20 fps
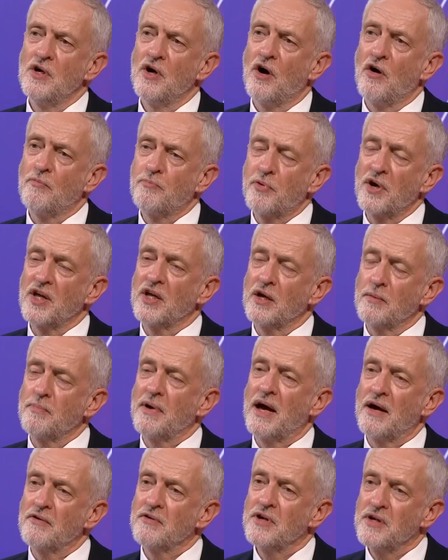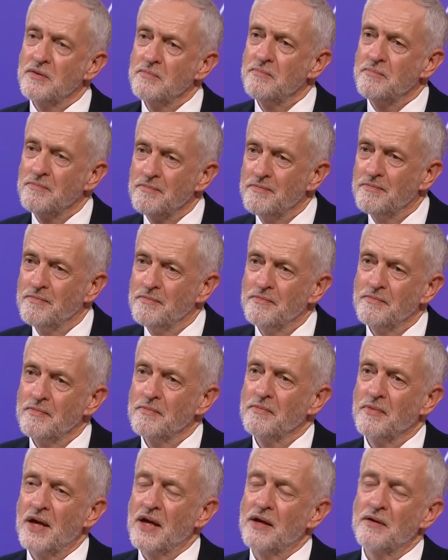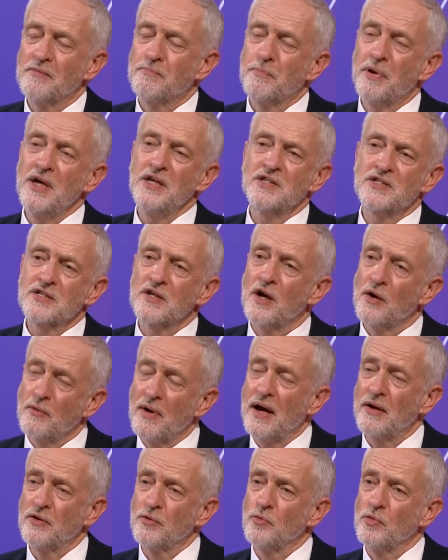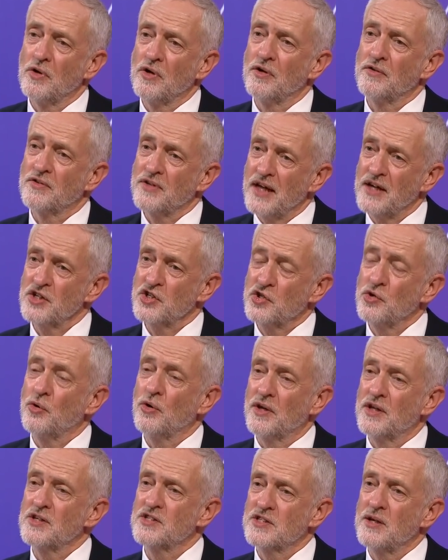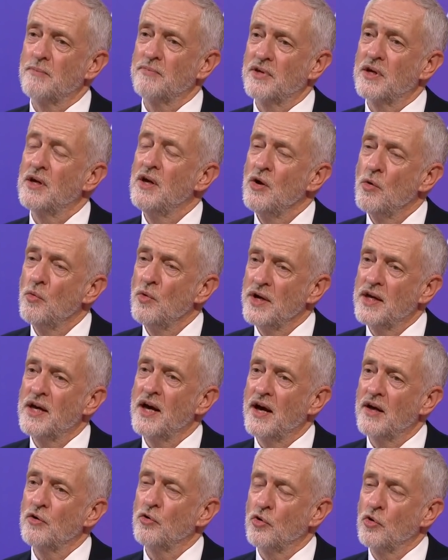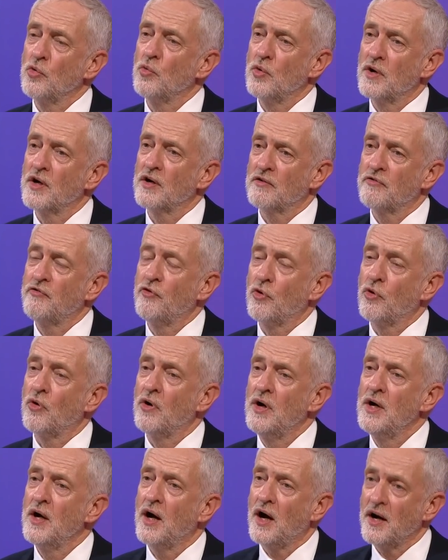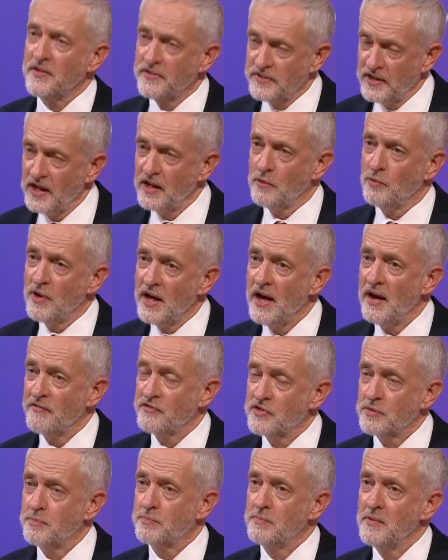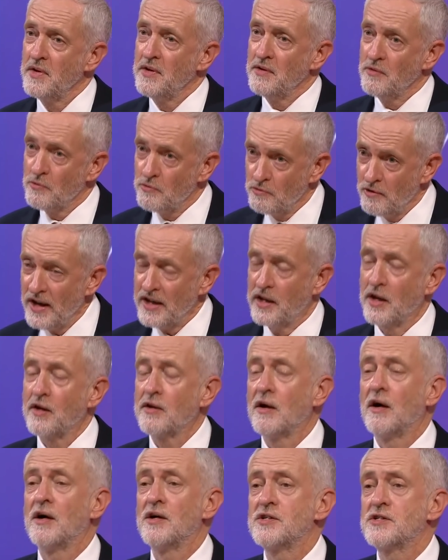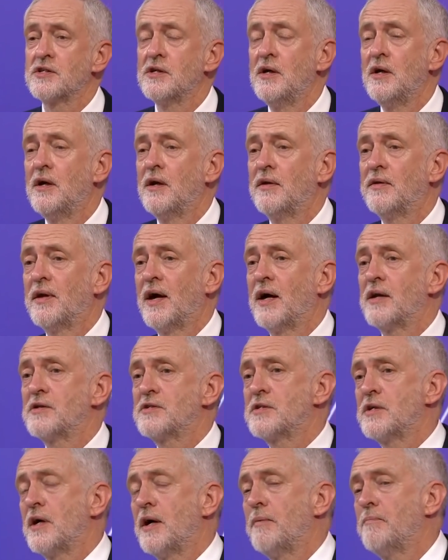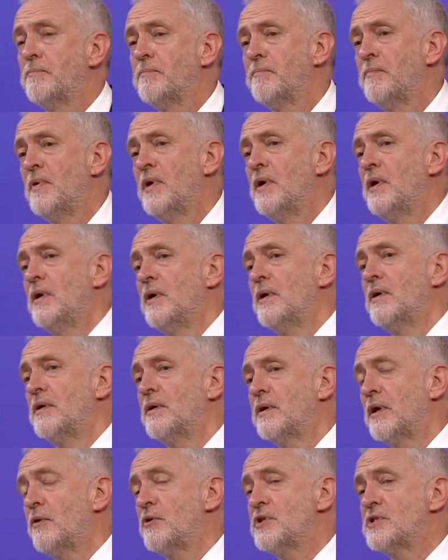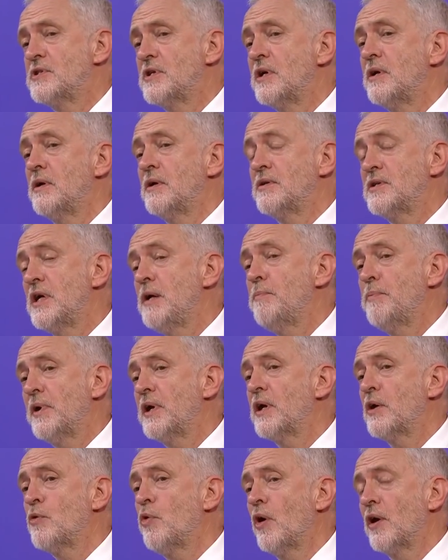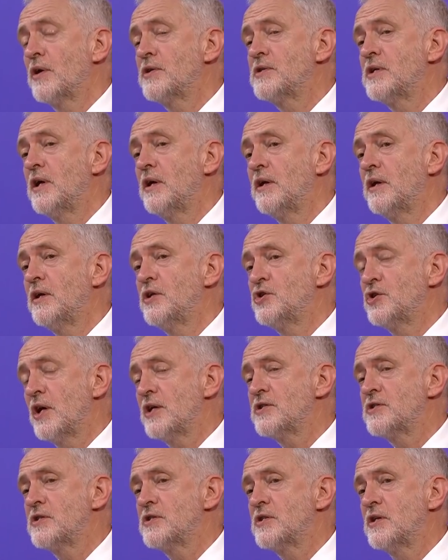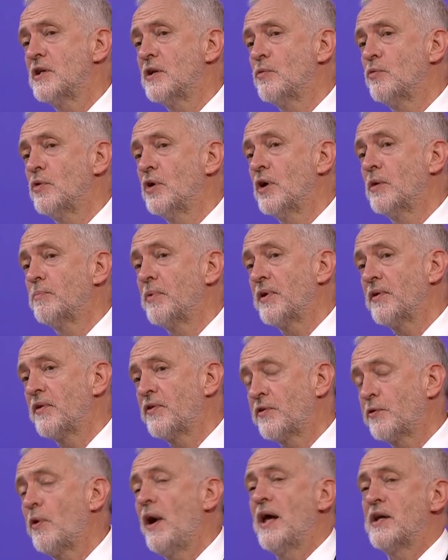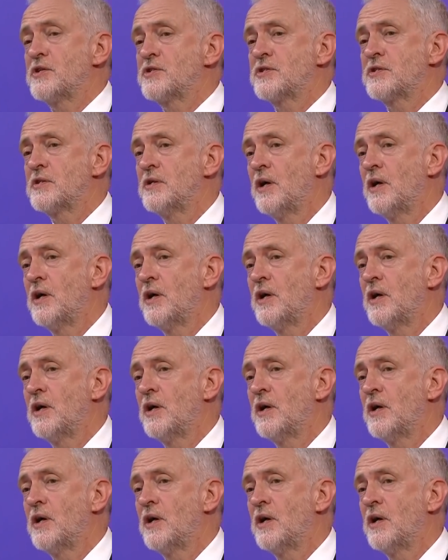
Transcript: of bringing about peace around the world. That surely is something we can all work for. I think we have to recognise that um, there is deep, deep inequality and injustice in the world, but the threats